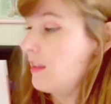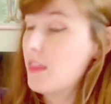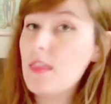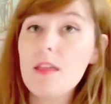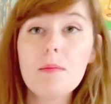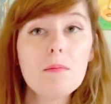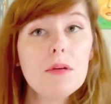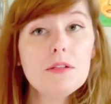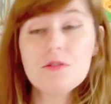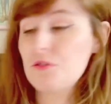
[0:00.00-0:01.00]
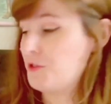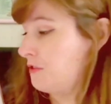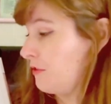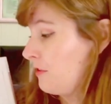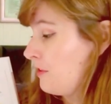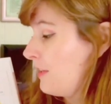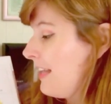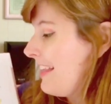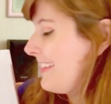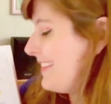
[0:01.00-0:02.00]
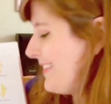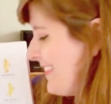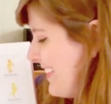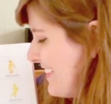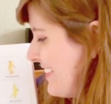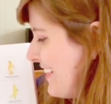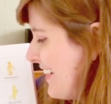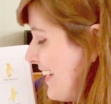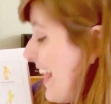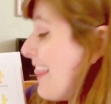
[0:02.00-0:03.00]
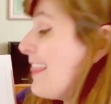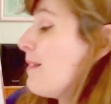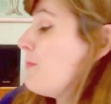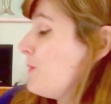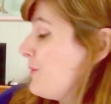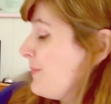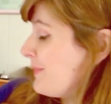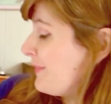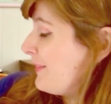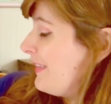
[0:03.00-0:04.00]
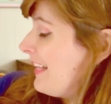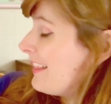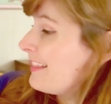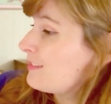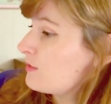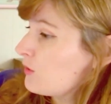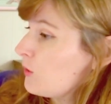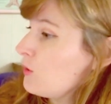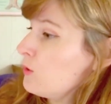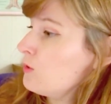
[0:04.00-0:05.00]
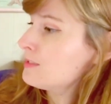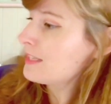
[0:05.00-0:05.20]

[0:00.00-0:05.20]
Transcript: the mister, the sister, the poodle, the scoot,